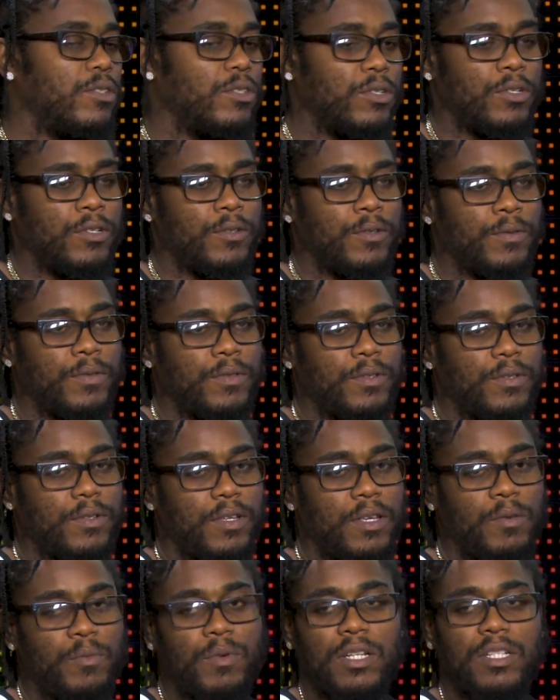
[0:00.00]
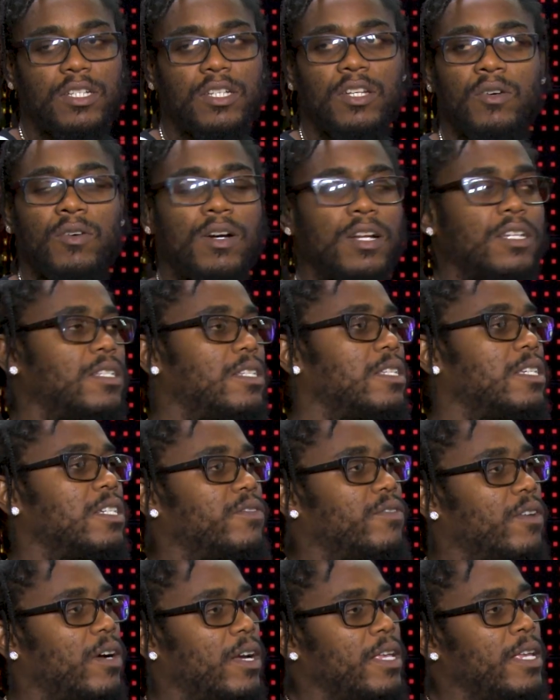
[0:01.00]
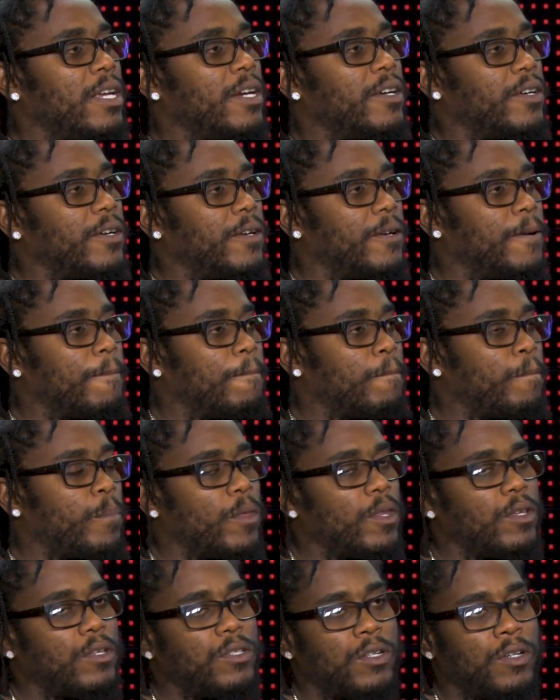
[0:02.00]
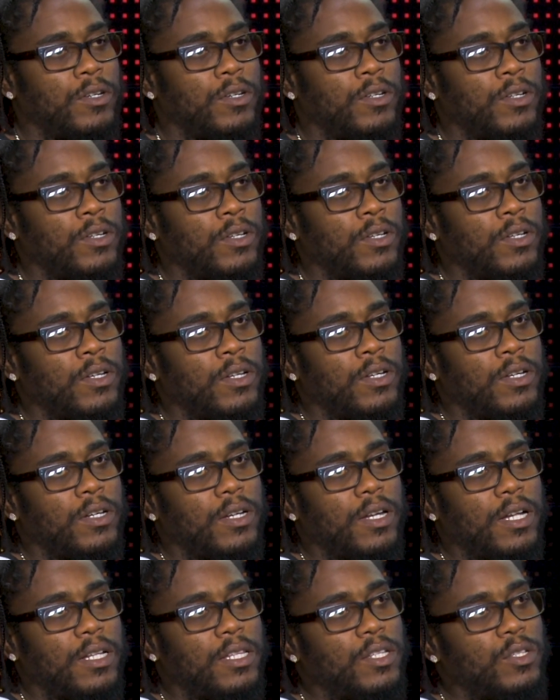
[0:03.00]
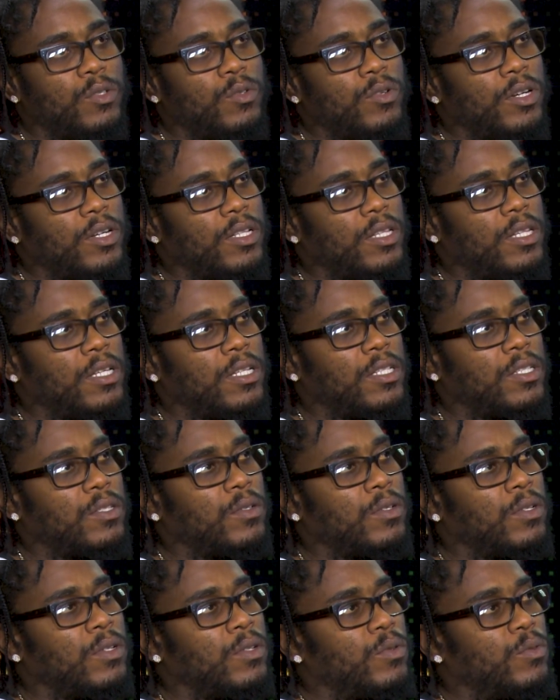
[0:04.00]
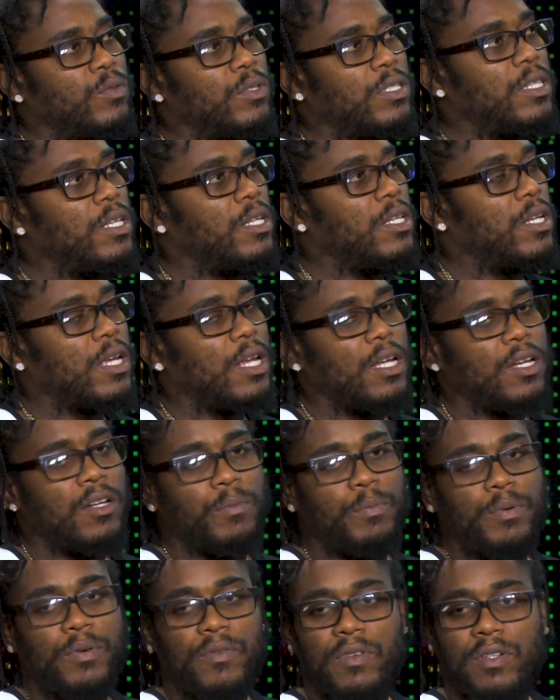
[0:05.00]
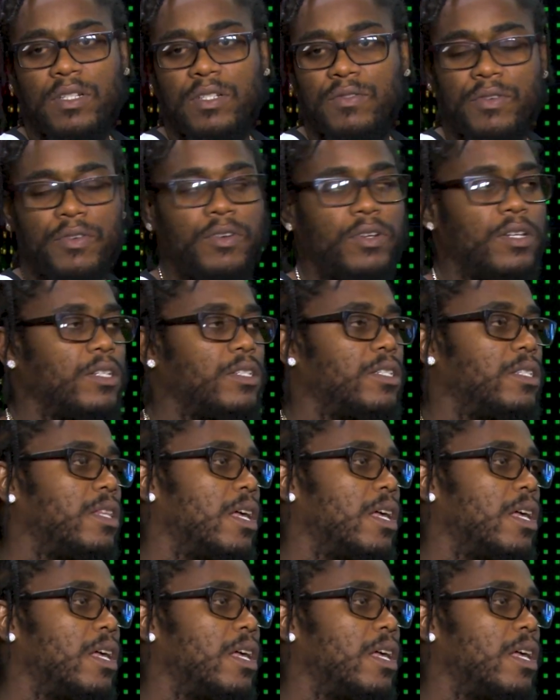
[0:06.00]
So imagine no on stage for a year. So that is where it is. We still not get no privilege to really